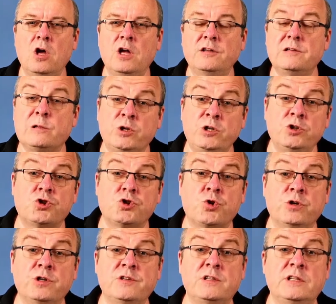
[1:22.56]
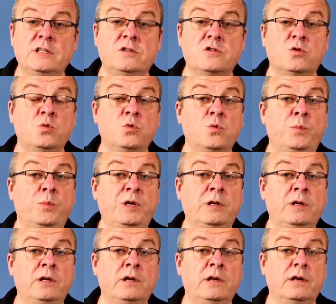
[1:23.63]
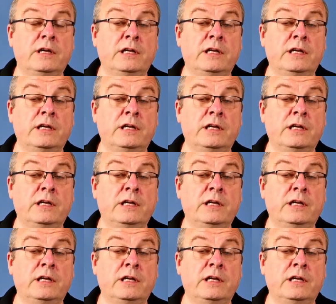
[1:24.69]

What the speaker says: These learning journeys needs to be